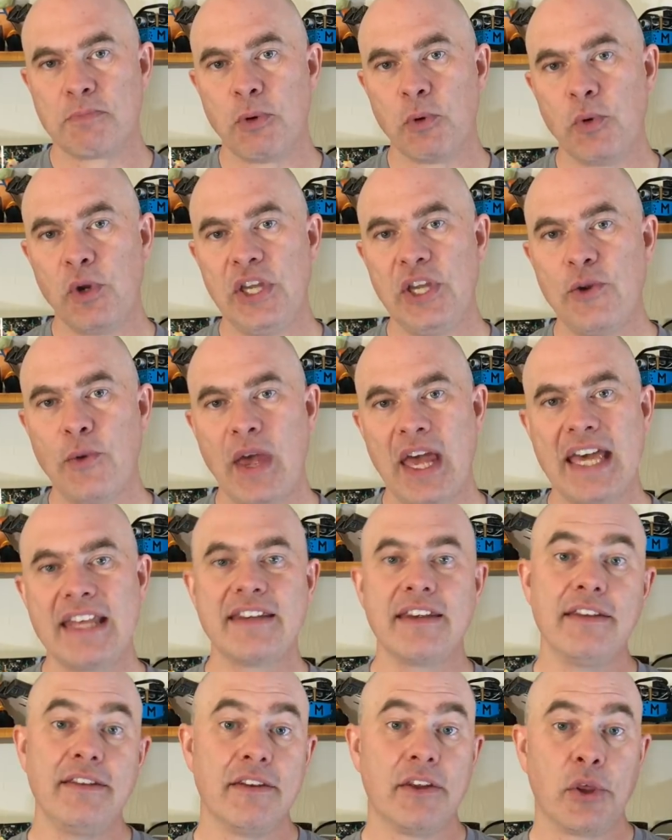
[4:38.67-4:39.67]
but when you
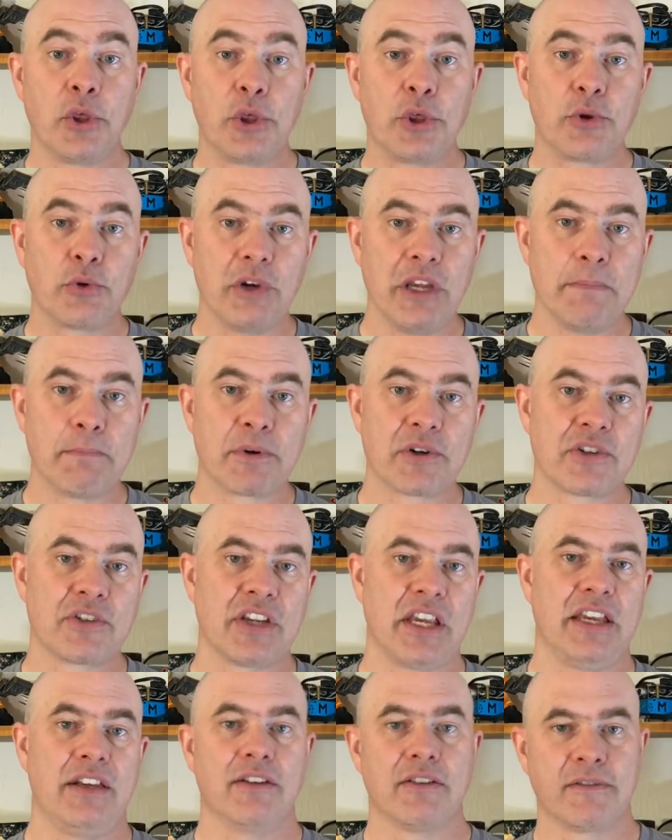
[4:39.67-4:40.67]
add in the
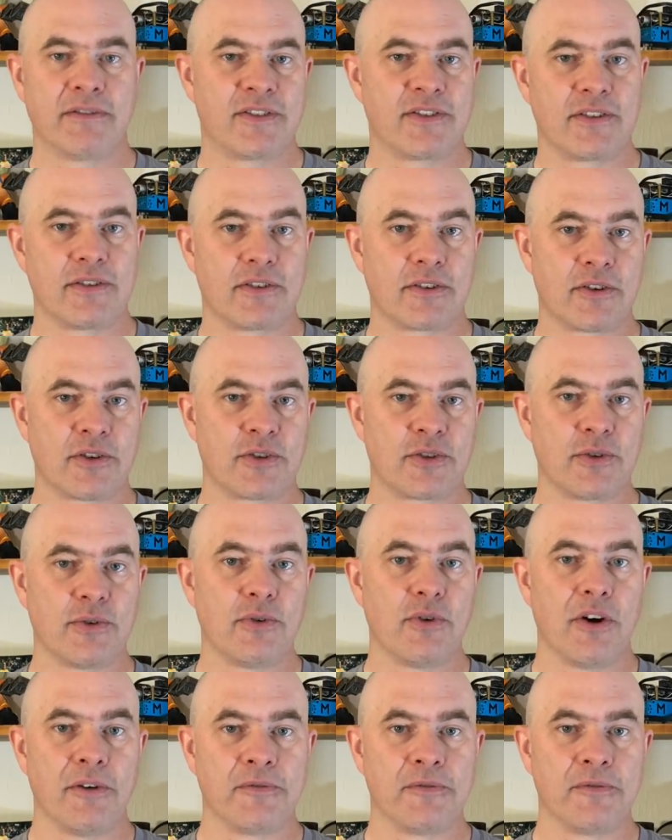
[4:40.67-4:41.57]
3% of so or so